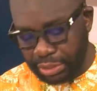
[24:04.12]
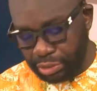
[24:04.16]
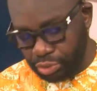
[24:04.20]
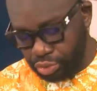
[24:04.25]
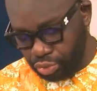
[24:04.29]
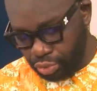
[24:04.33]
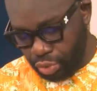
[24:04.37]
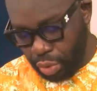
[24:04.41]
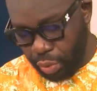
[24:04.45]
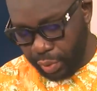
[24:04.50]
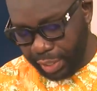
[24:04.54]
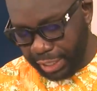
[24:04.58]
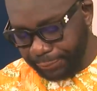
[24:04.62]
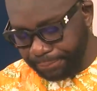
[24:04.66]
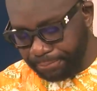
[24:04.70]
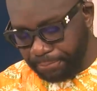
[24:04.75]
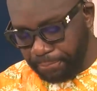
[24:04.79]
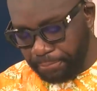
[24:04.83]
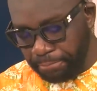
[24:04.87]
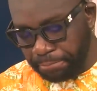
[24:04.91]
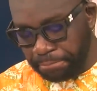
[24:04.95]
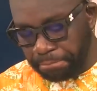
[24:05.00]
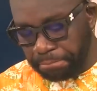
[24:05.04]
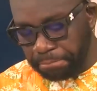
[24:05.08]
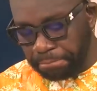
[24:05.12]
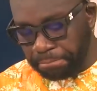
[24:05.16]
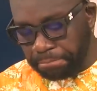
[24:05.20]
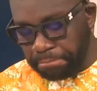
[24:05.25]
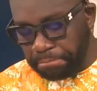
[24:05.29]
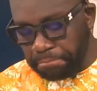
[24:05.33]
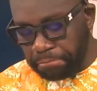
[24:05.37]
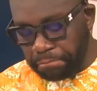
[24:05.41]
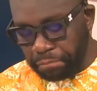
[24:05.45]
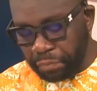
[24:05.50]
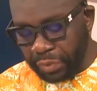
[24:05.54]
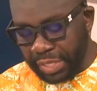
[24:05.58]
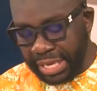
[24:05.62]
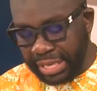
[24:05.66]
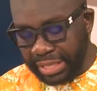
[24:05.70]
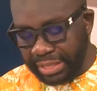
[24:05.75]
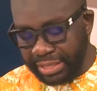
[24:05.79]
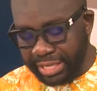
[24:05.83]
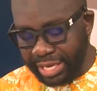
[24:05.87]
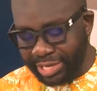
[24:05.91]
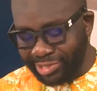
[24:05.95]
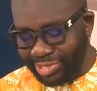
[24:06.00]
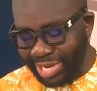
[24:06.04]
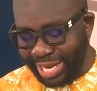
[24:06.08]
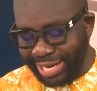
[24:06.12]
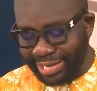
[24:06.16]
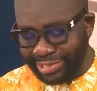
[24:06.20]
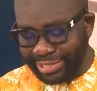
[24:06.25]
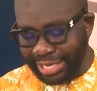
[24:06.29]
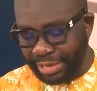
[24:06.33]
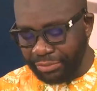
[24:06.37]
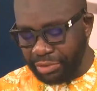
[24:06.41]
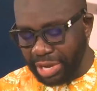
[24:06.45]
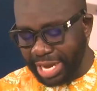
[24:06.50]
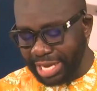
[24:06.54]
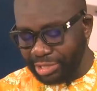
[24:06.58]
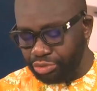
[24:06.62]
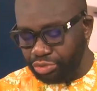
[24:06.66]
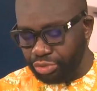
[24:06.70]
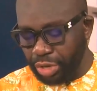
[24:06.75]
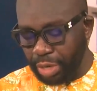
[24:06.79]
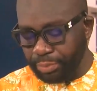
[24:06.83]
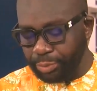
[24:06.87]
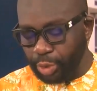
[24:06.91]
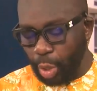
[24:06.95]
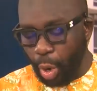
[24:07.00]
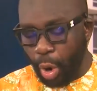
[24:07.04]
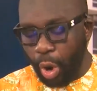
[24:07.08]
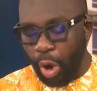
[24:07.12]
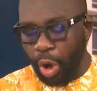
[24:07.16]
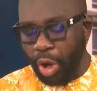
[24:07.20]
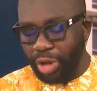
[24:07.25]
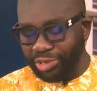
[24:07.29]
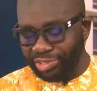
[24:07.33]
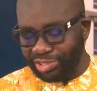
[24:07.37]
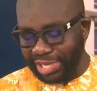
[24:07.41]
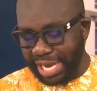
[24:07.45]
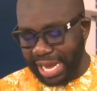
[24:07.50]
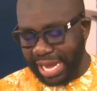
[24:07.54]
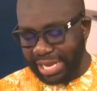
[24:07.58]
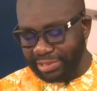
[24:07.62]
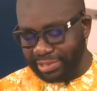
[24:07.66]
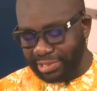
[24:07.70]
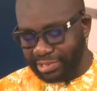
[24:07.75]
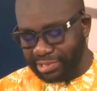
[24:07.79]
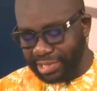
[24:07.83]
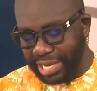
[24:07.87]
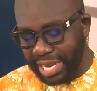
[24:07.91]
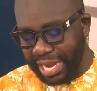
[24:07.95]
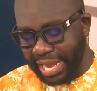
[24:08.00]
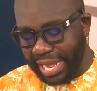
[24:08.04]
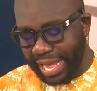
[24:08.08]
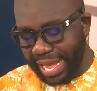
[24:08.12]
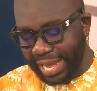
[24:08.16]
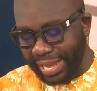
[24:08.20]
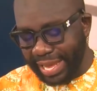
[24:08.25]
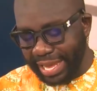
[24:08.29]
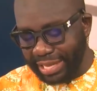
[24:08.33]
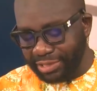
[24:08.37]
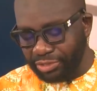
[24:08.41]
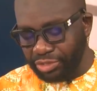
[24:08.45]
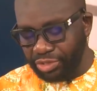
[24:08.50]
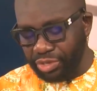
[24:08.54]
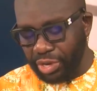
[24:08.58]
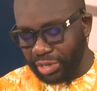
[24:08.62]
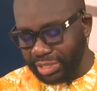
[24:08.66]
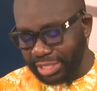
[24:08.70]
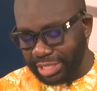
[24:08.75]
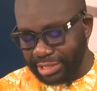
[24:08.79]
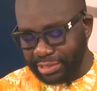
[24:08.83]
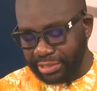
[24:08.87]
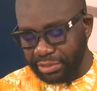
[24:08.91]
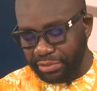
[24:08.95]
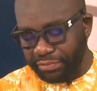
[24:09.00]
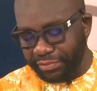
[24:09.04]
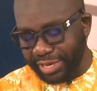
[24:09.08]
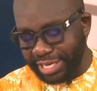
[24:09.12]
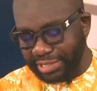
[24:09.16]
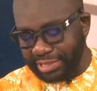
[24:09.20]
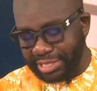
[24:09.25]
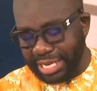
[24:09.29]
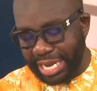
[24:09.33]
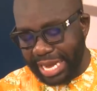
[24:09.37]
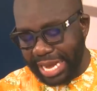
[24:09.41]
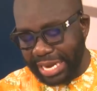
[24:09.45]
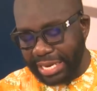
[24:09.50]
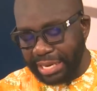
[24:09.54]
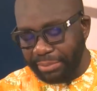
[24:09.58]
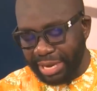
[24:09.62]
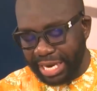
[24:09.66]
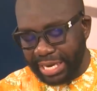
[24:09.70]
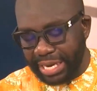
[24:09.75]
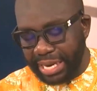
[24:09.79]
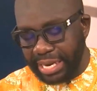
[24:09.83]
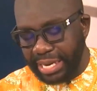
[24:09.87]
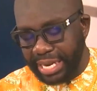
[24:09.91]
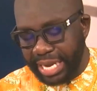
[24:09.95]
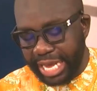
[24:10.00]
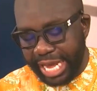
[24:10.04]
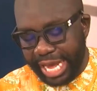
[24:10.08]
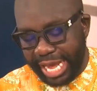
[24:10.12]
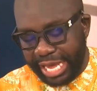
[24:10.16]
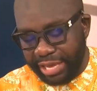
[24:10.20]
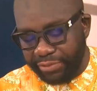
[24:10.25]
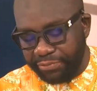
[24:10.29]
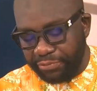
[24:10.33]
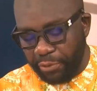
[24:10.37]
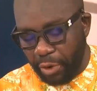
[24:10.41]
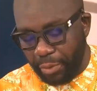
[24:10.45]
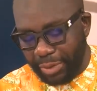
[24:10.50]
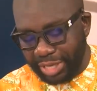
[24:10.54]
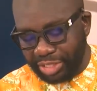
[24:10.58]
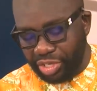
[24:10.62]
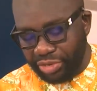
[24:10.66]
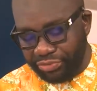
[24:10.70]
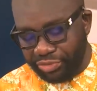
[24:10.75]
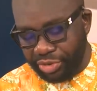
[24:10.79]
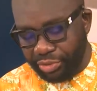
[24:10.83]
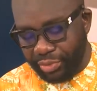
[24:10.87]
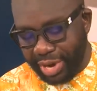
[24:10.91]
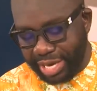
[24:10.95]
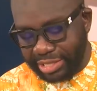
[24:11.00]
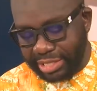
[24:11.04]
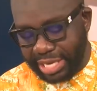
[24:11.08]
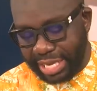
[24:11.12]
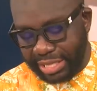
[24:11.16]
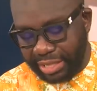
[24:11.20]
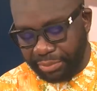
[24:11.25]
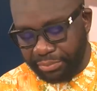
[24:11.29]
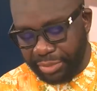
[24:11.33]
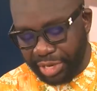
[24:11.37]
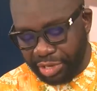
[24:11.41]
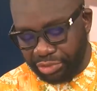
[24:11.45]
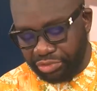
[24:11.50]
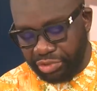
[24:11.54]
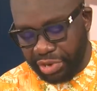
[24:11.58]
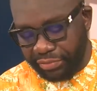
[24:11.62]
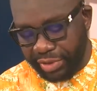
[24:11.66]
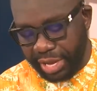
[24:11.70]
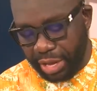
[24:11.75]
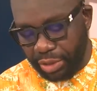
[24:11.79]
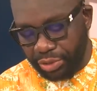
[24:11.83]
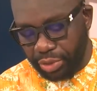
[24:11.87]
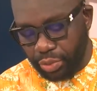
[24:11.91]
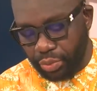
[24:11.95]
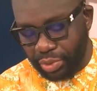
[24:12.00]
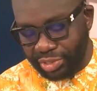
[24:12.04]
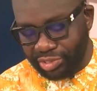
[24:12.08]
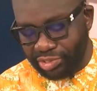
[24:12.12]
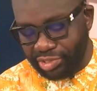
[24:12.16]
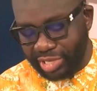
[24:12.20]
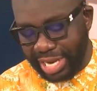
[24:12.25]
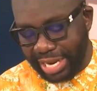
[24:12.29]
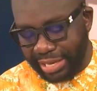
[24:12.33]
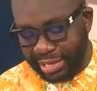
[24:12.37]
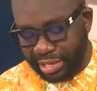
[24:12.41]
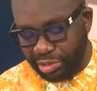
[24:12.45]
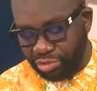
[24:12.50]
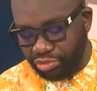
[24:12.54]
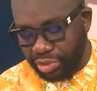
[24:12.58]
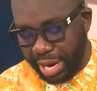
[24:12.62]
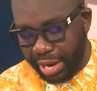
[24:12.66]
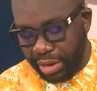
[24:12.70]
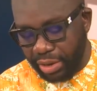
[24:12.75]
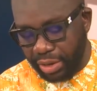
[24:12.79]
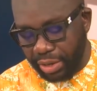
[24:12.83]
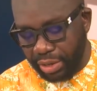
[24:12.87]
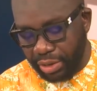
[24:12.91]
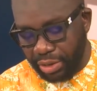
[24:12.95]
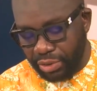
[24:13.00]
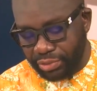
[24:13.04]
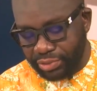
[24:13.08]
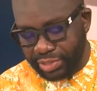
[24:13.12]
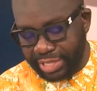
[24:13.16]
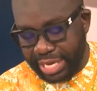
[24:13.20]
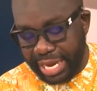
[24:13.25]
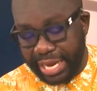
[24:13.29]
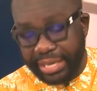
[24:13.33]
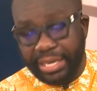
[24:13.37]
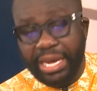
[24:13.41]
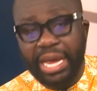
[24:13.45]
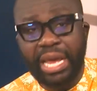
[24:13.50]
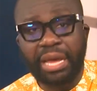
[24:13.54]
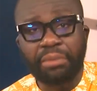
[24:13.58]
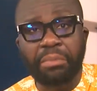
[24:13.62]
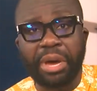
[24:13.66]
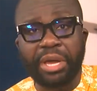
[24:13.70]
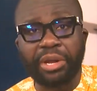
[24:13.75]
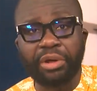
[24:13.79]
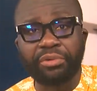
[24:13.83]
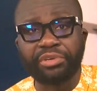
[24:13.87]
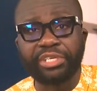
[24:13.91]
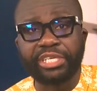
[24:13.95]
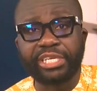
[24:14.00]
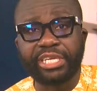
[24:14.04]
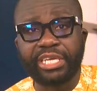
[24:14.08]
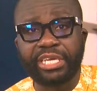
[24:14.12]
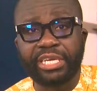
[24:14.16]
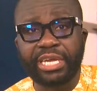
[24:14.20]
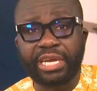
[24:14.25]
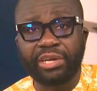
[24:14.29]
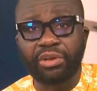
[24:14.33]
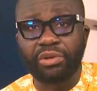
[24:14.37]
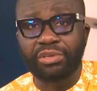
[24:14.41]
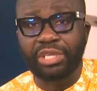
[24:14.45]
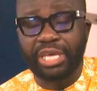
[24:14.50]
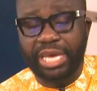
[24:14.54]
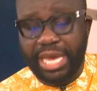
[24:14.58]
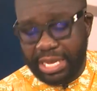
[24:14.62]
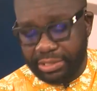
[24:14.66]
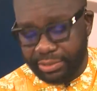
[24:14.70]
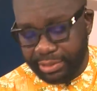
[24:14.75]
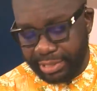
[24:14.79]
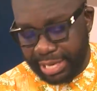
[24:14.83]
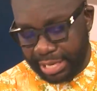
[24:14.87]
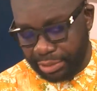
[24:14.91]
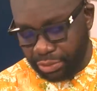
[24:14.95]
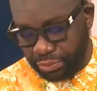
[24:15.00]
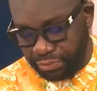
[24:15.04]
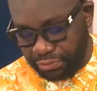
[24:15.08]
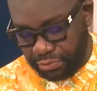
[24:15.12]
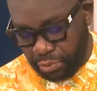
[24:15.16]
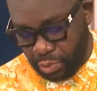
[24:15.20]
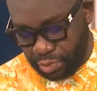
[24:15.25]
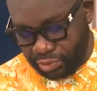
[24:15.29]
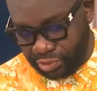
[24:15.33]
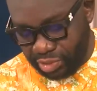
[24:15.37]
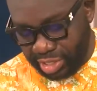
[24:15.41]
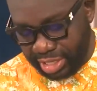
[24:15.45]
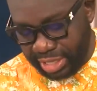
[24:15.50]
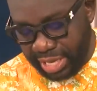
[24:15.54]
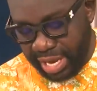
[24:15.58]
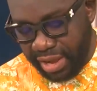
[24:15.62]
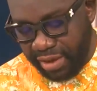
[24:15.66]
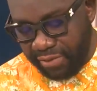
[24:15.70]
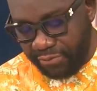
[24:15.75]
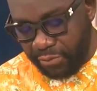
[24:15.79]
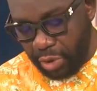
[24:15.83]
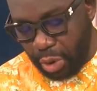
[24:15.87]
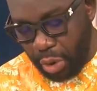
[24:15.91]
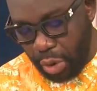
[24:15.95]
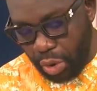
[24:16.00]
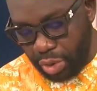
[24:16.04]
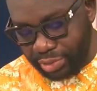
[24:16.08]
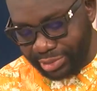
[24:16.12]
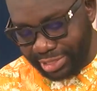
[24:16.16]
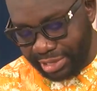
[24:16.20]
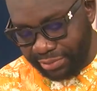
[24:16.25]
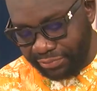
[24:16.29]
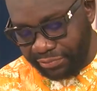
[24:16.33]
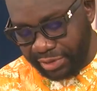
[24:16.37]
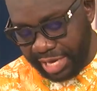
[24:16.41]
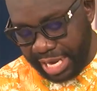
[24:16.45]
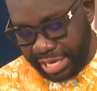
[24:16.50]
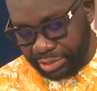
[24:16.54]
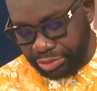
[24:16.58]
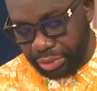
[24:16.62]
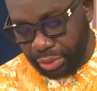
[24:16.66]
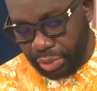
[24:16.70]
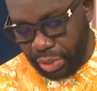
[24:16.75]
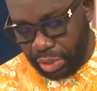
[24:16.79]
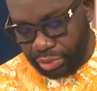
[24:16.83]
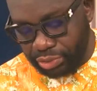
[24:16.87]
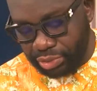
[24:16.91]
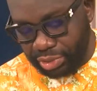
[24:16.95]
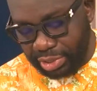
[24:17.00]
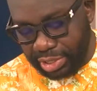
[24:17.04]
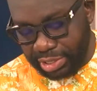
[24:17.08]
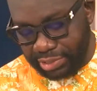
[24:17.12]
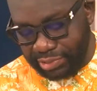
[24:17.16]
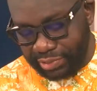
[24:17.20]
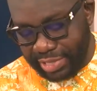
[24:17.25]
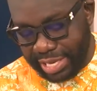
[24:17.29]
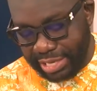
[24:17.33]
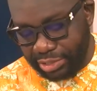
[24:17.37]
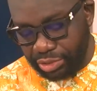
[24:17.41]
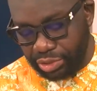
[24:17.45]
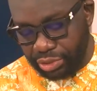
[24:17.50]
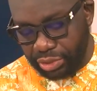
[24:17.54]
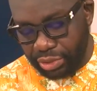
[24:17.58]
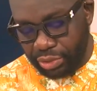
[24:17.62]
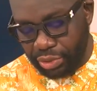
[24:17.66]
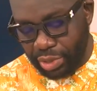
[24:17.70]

story. The Attorney General has dropped all charges against Dr. Sylvester Anemana, a former chief director at the Ministry of Health who was standing trial alongside Minority Leader Dr. Cassiel Forson for causing financial loss to the state.